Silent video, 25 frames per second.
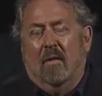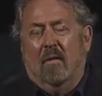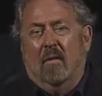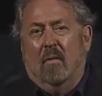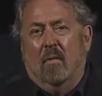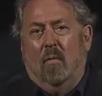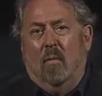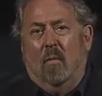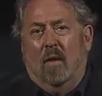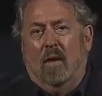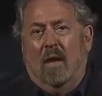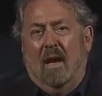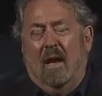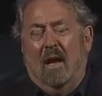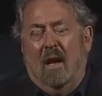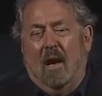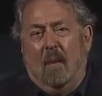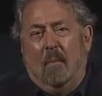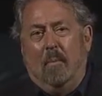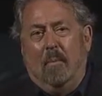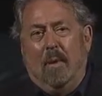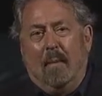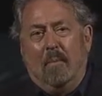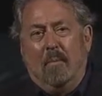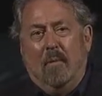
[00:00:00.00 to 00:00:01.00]
we can
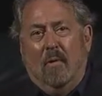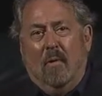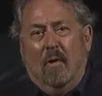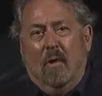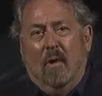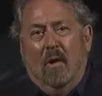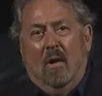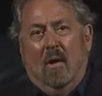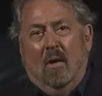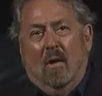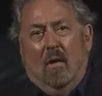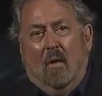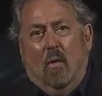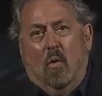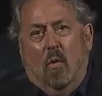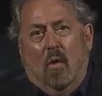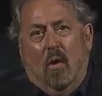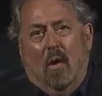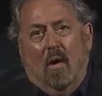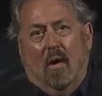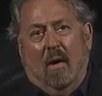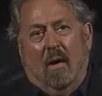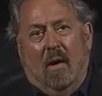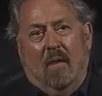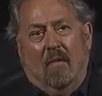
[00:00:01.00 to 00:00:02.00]
help people who
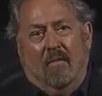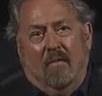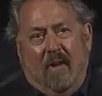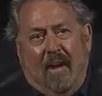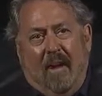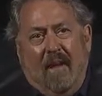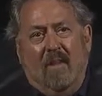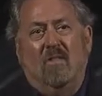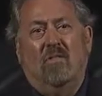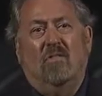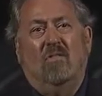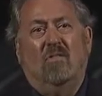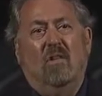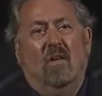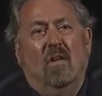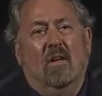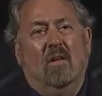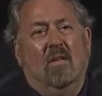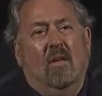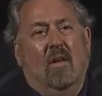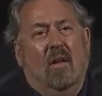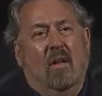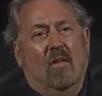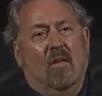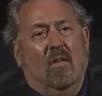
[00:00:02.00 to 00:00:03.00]
are advanced
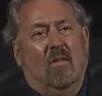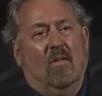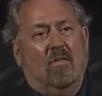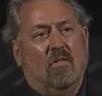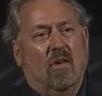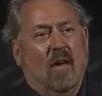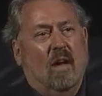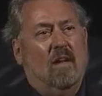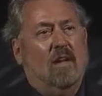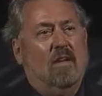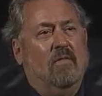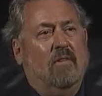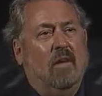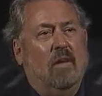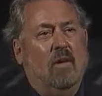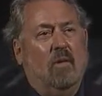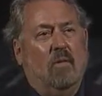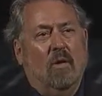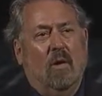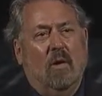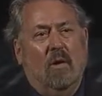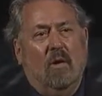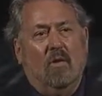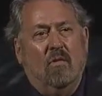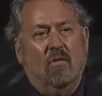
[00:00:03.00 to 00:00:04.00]
in their scientific
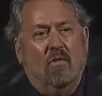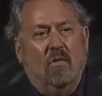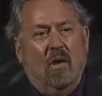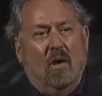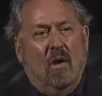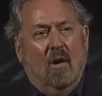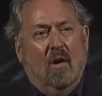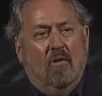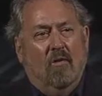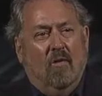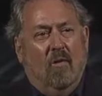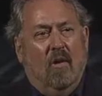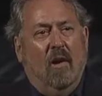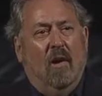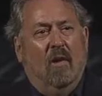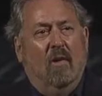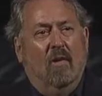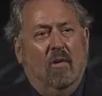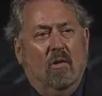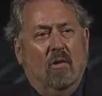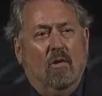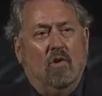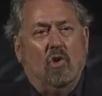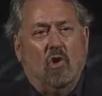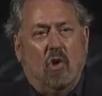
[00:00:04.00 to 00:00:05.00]
careers find
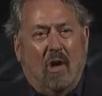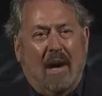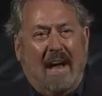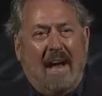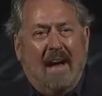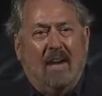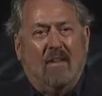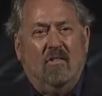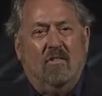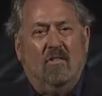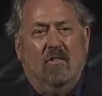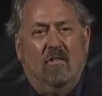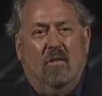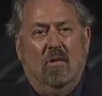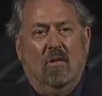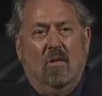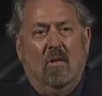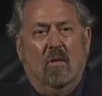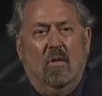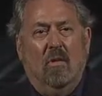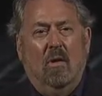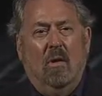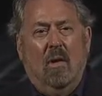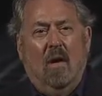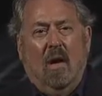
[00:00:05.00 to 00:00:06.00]
new tracks,
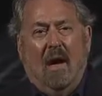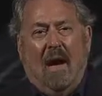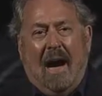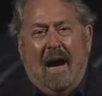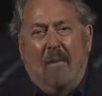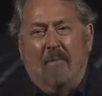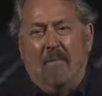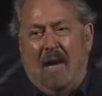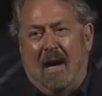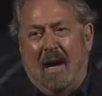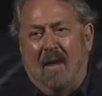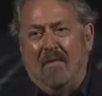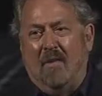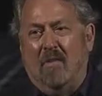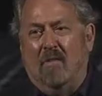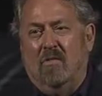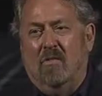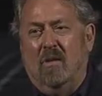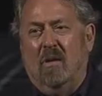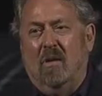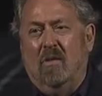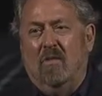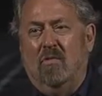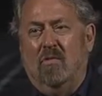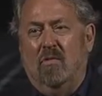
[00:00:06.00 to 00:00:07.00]
new
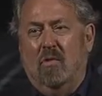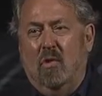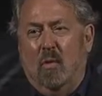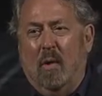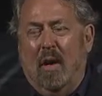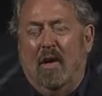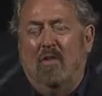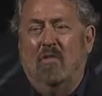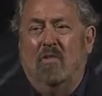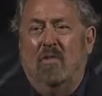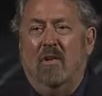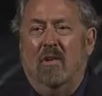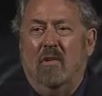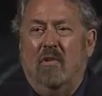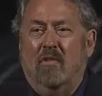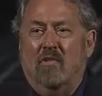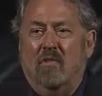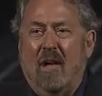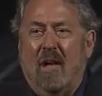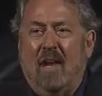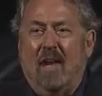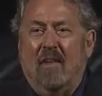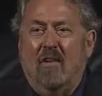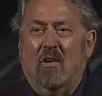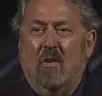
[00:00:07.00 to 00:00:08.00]
hypotheses, new ways of
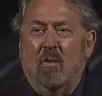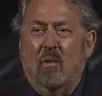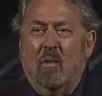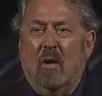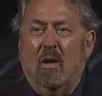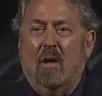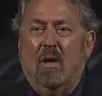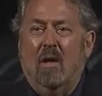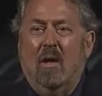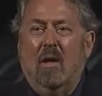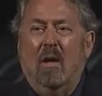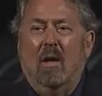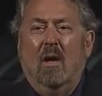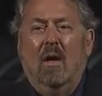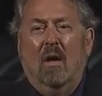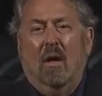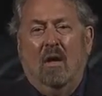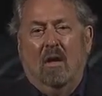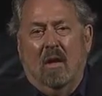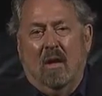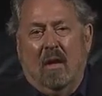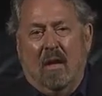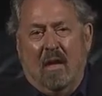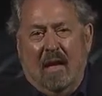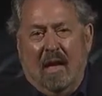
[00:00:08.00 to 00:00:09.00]
understanding their work
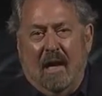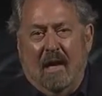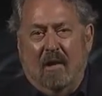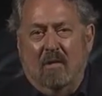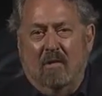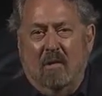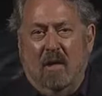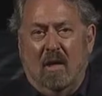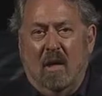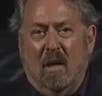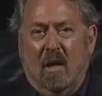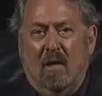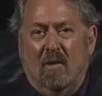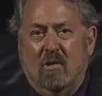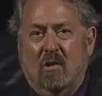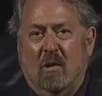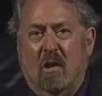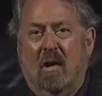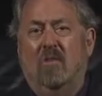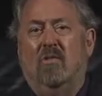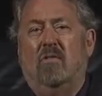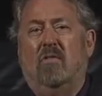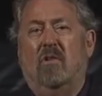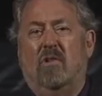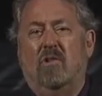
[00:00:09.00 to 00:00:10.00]
that can actually
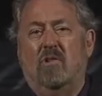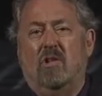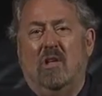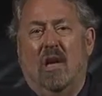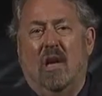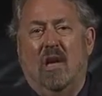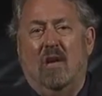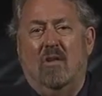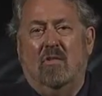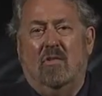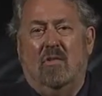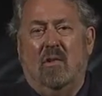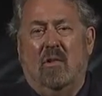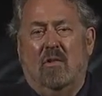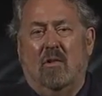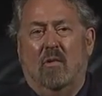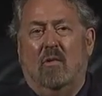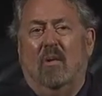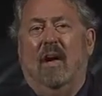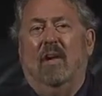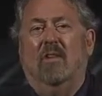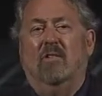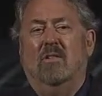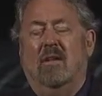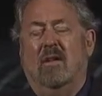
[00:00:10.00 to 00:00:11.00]
adjust or change their
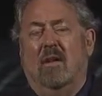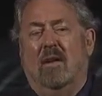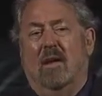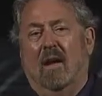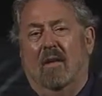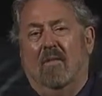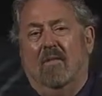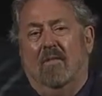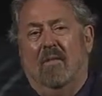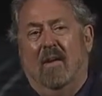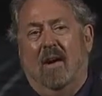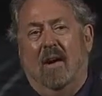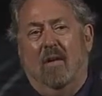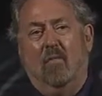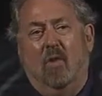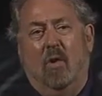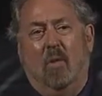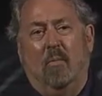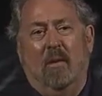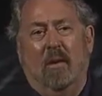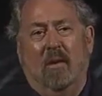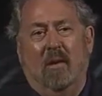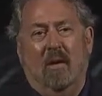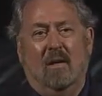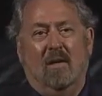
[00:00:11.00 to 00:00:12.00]
direction and find more
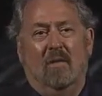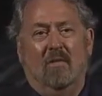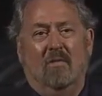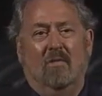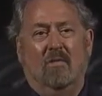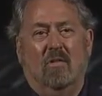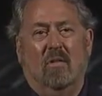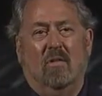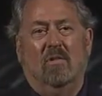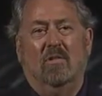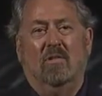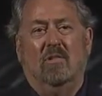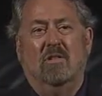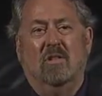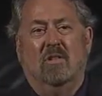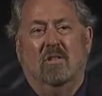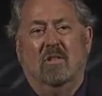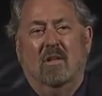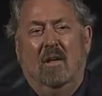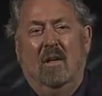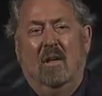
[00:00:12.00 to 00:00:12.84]
productive solutions.